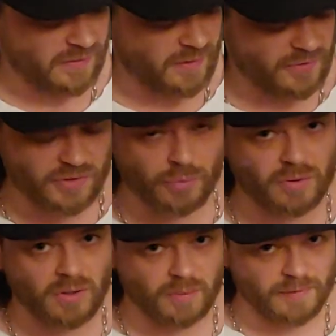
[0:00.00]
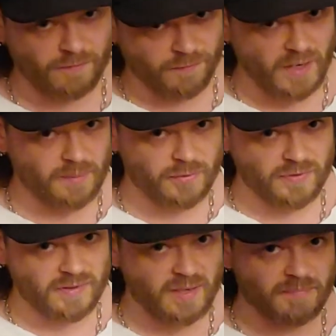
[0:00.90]
There's no carbon fiber
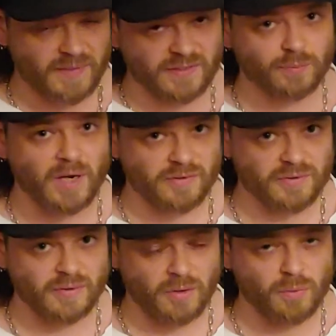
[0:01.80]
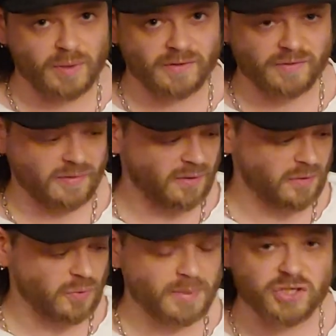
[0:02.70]
in them. That's why they're always a
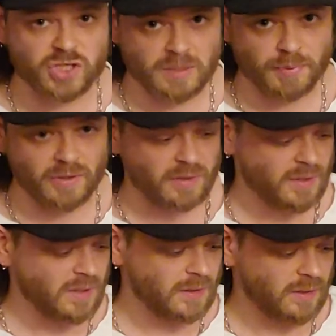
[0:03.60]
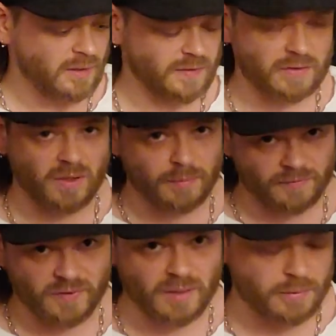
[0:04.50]
little bit cheaper, because carbon
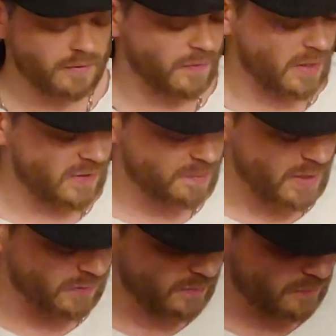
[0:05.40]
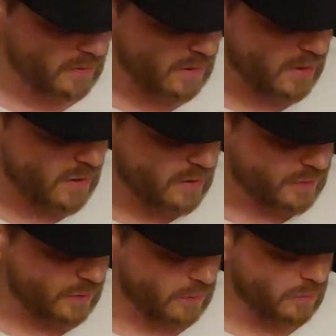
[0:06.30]
fiber is very expensive.
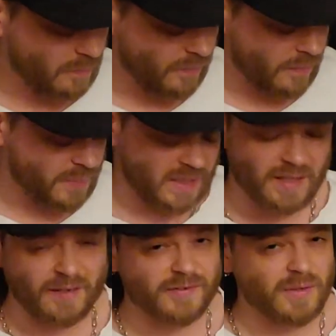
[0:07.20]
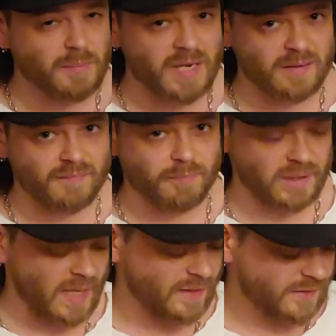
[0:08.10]
So because they're made of
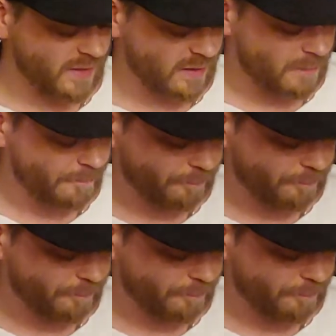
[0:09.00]
plastic,